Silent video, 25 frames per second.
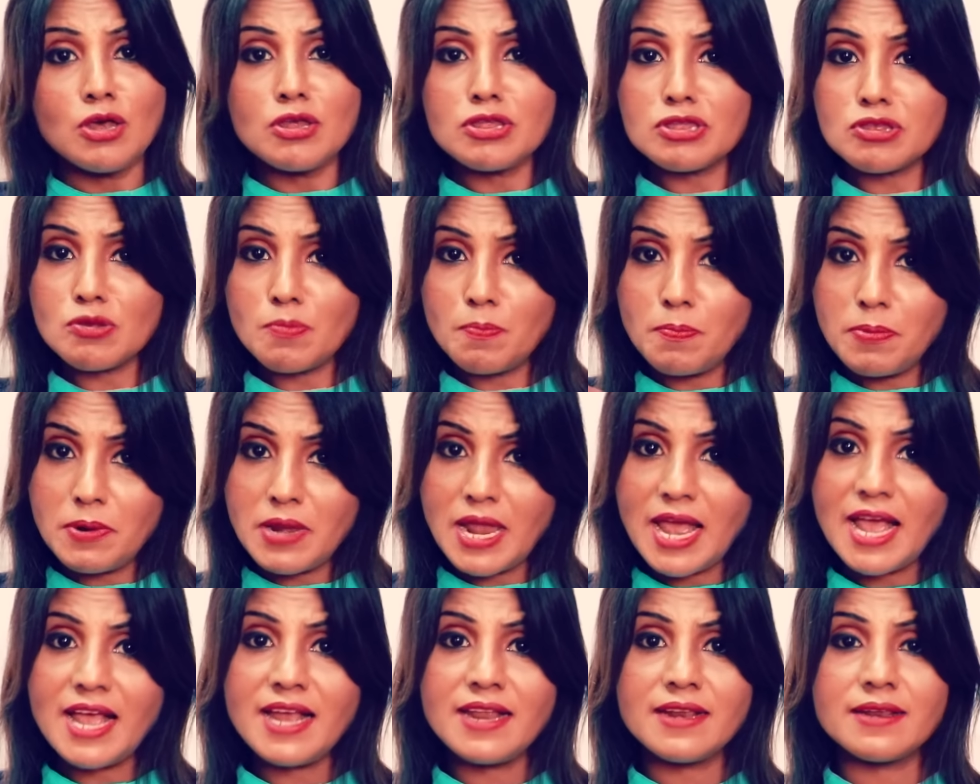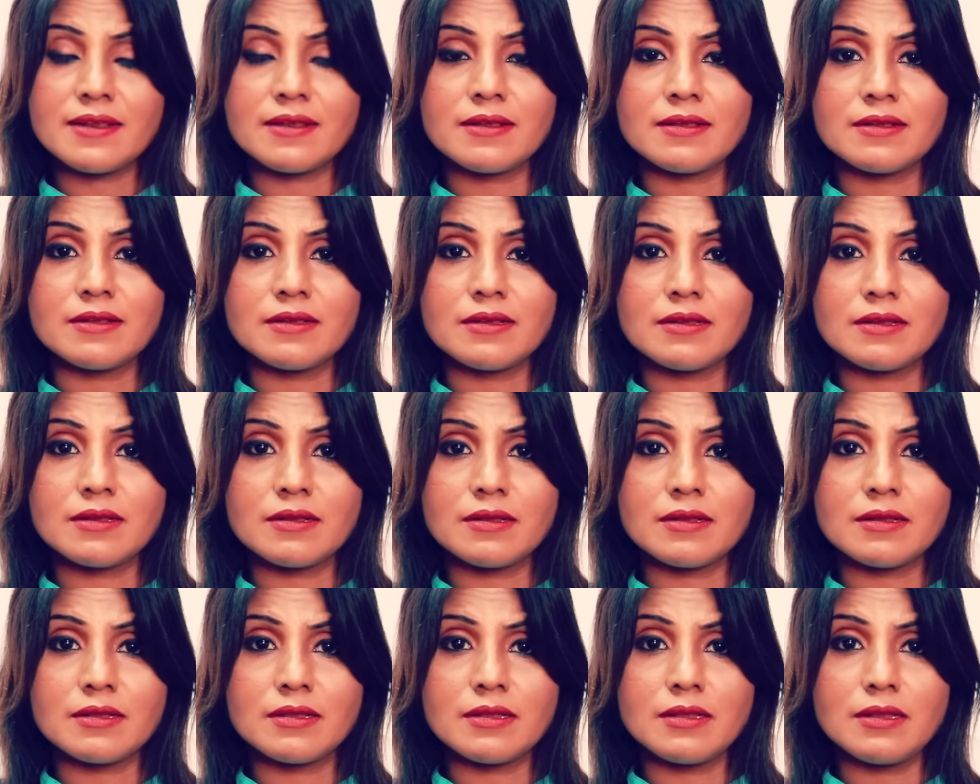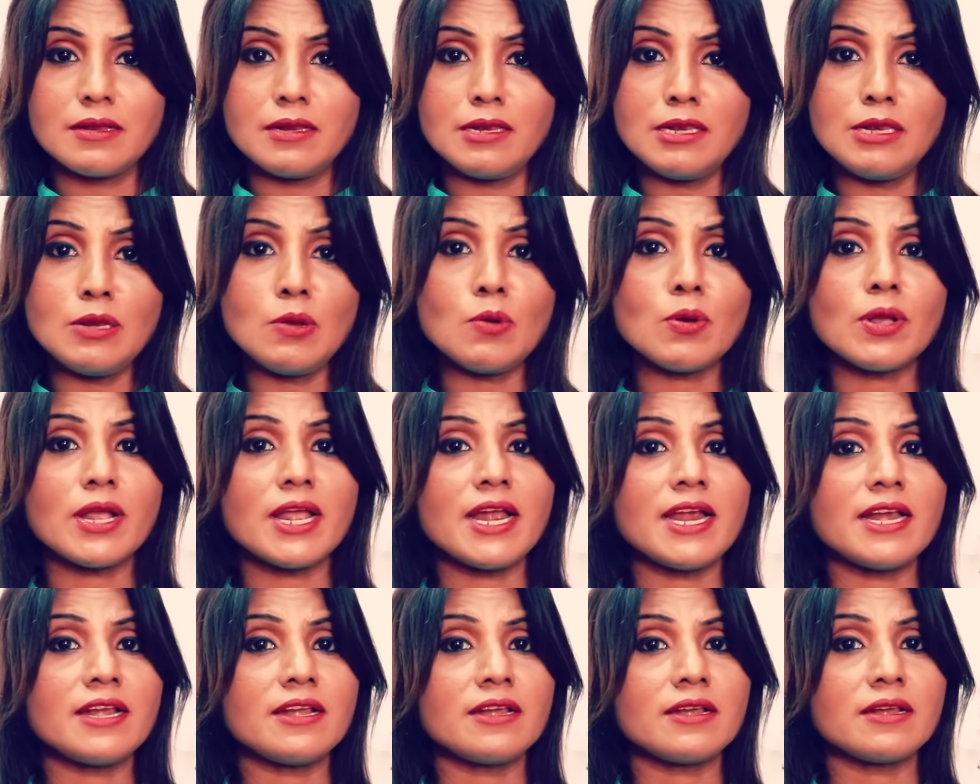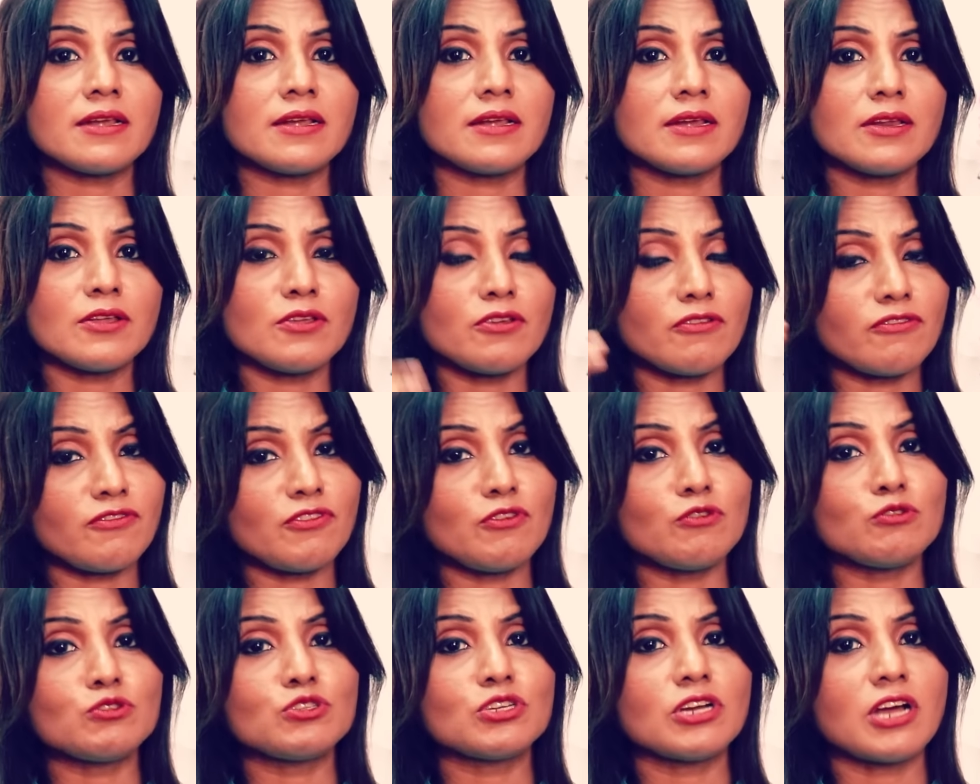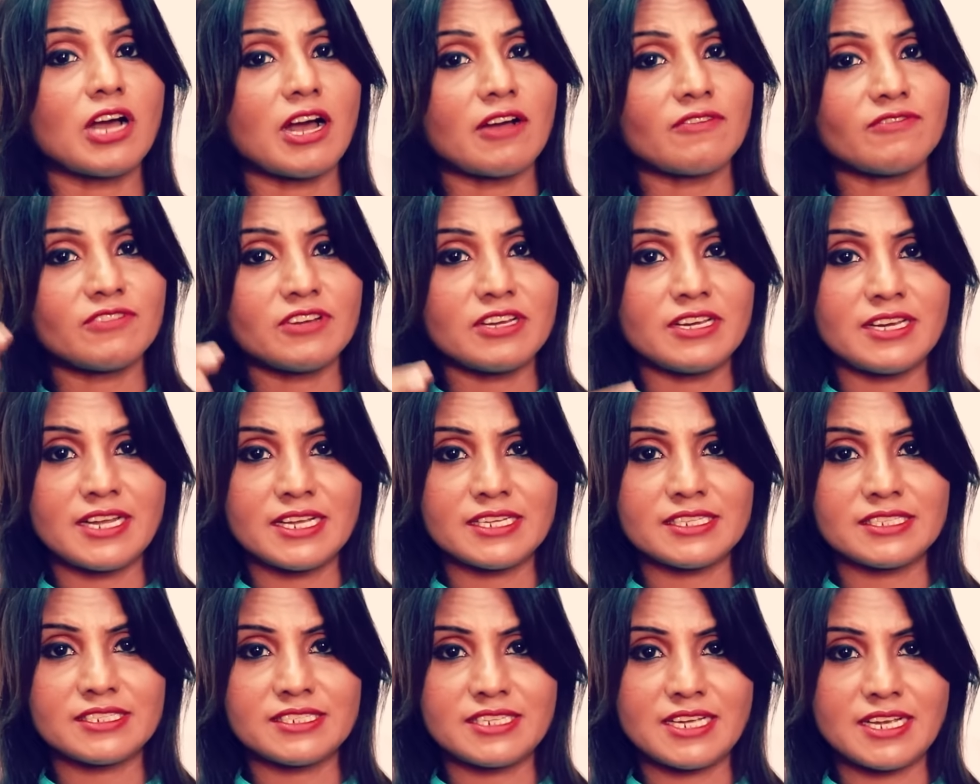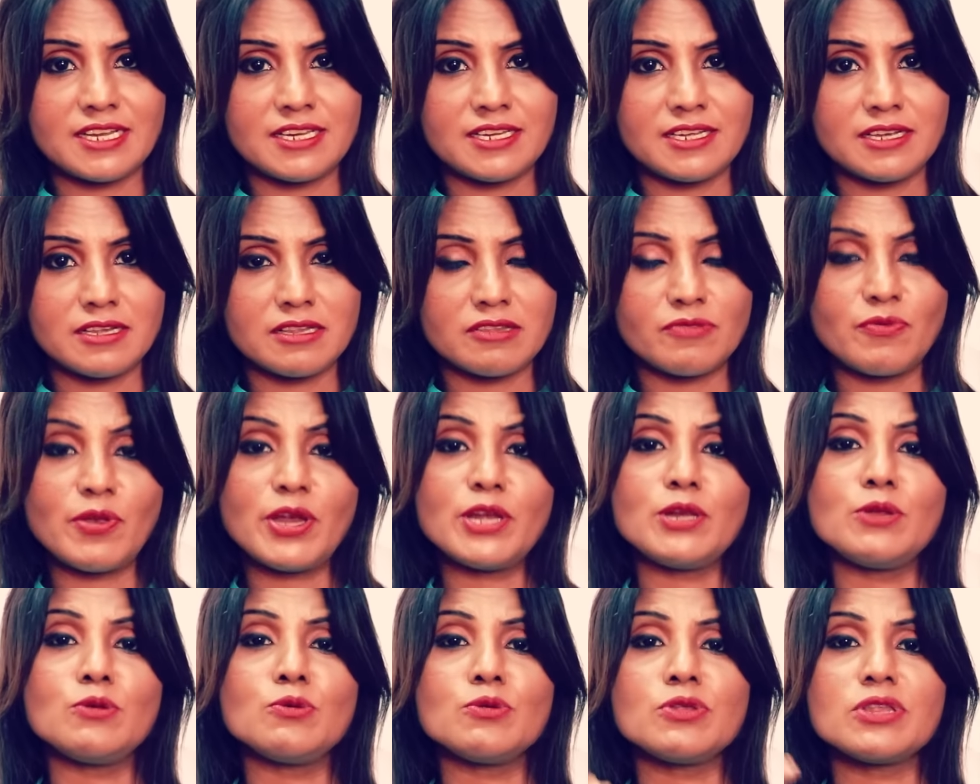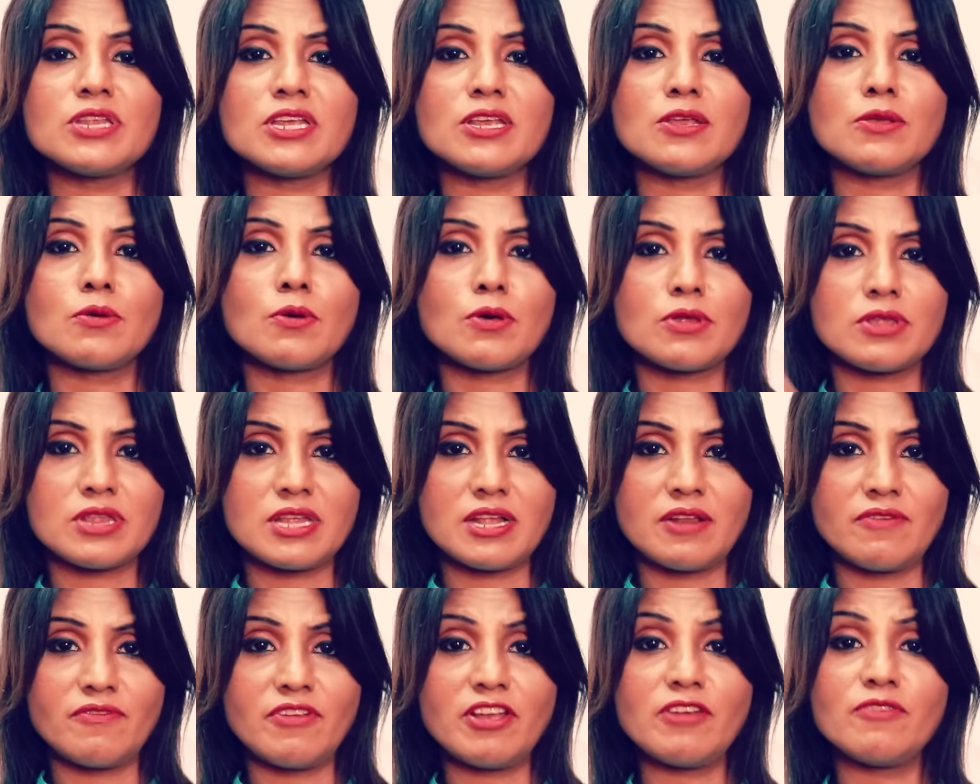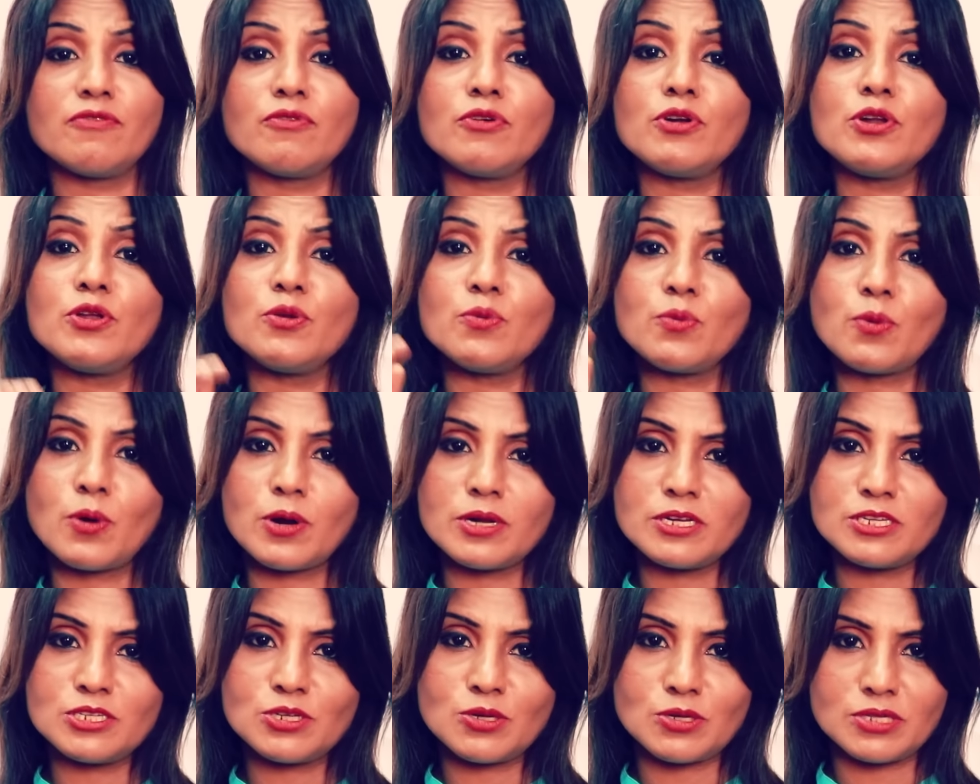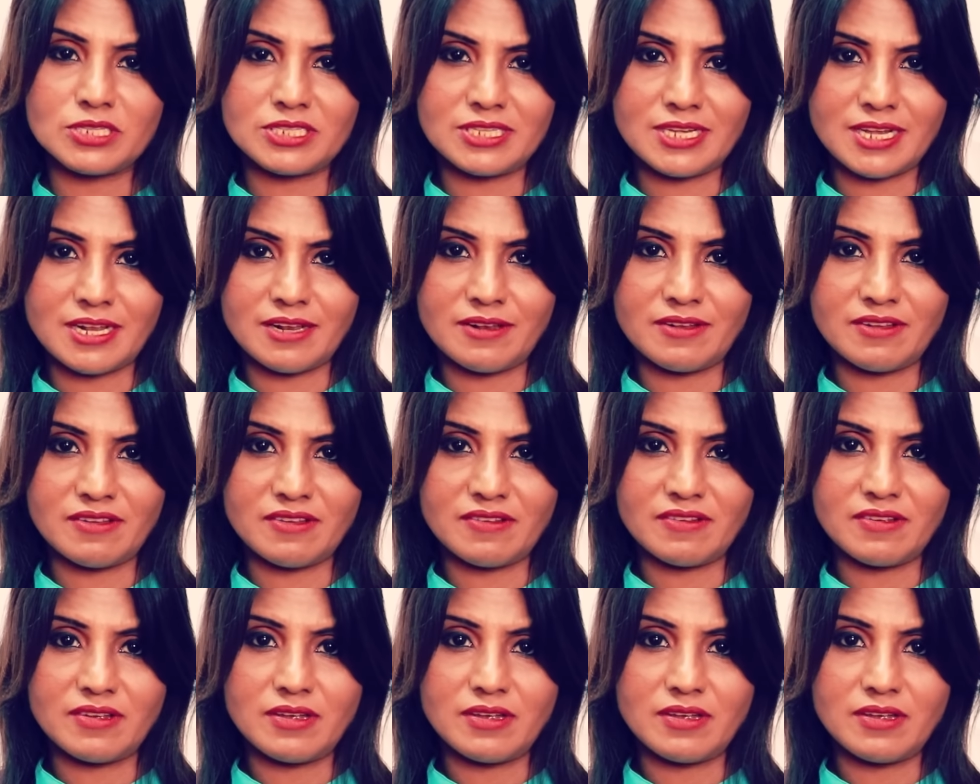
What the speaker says: So plan, look at your future after next 10 years. Where do you see yourself? Where would you want yourself?